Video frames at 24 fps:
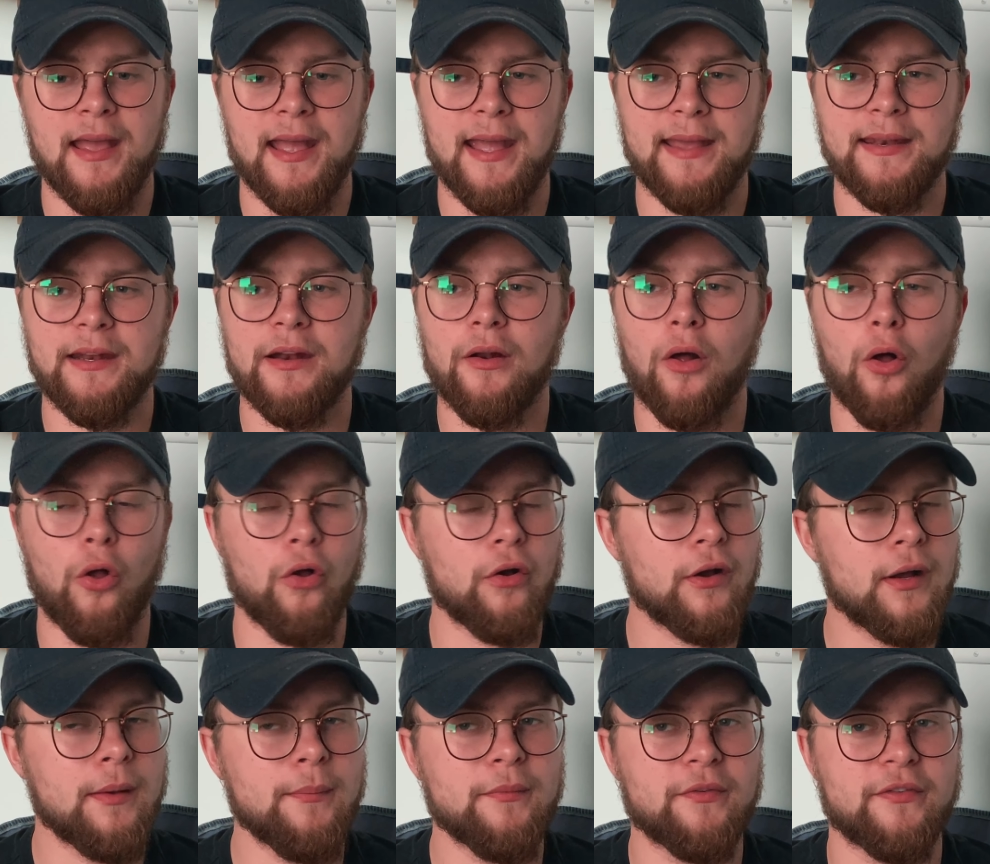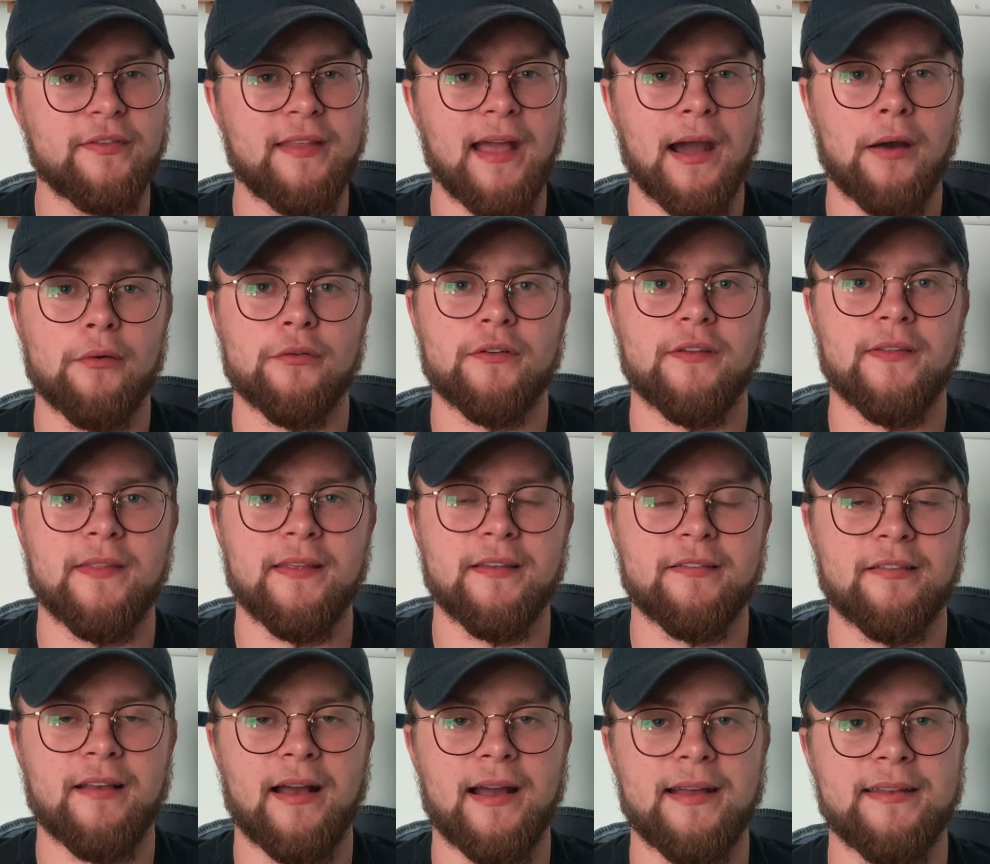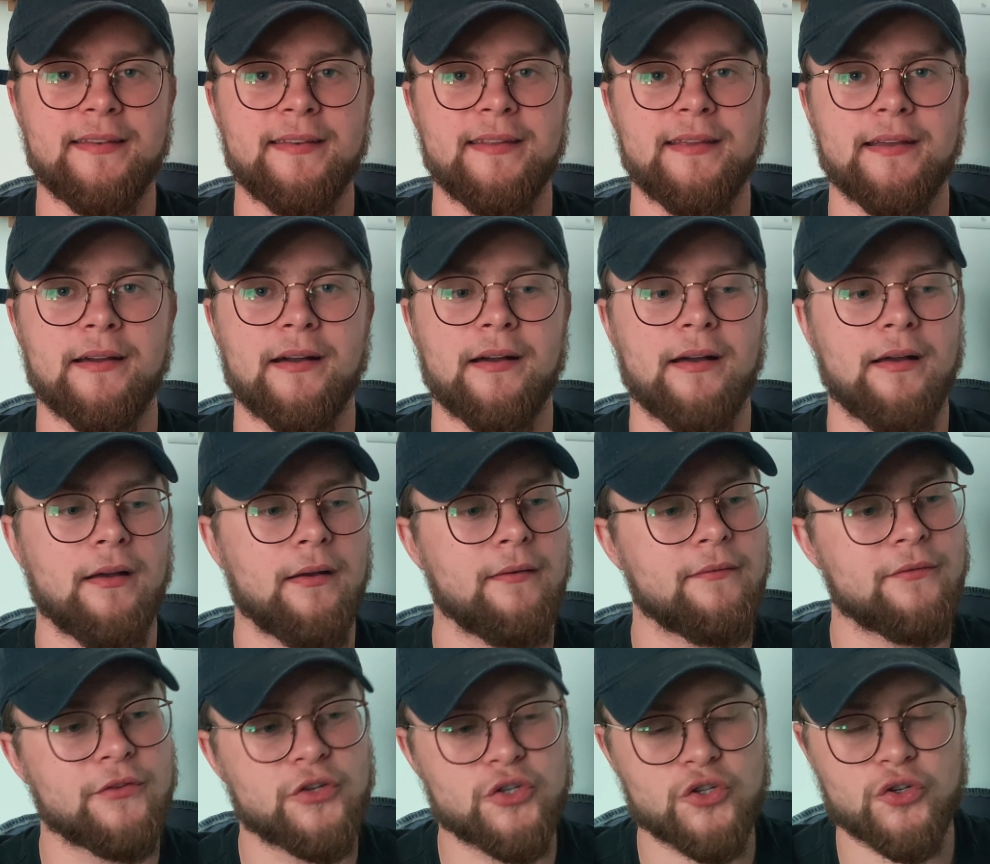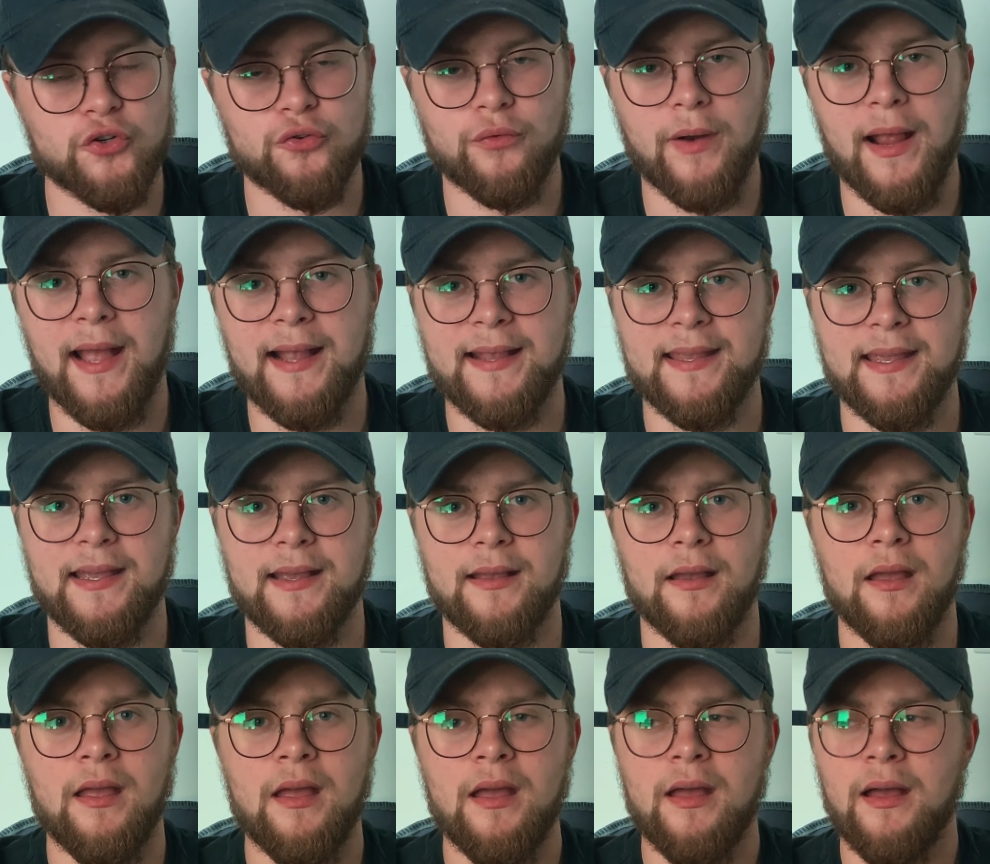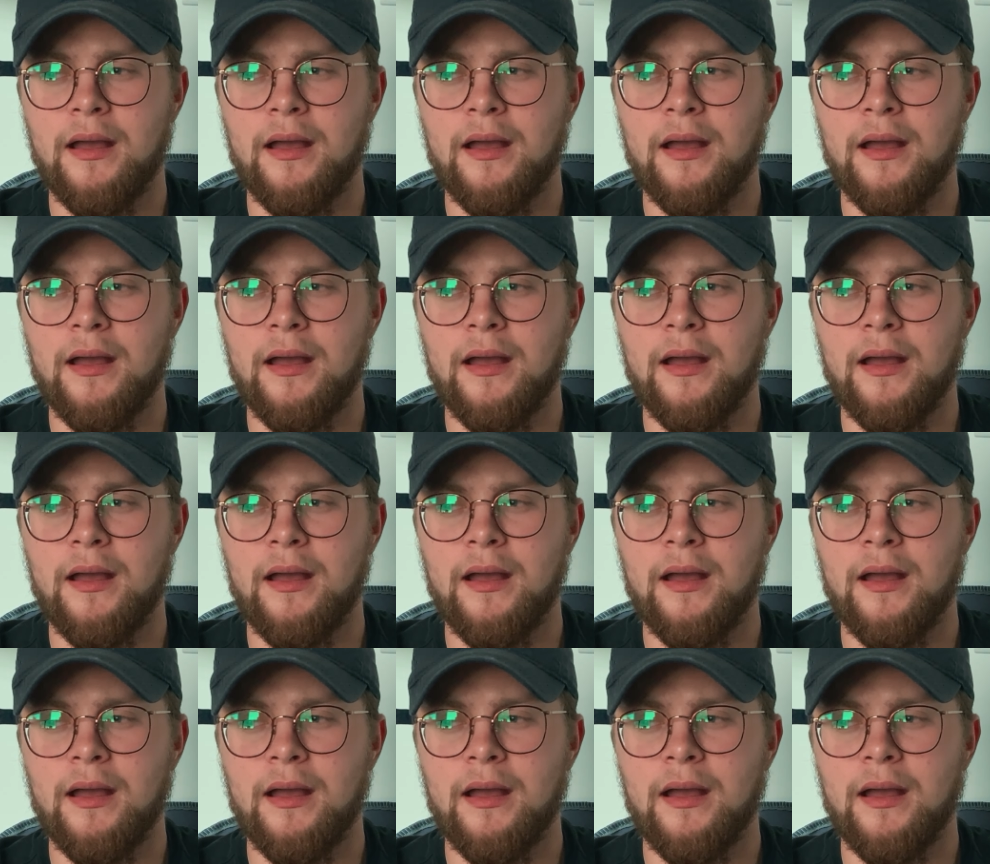and it all comes down to this idea of tracking.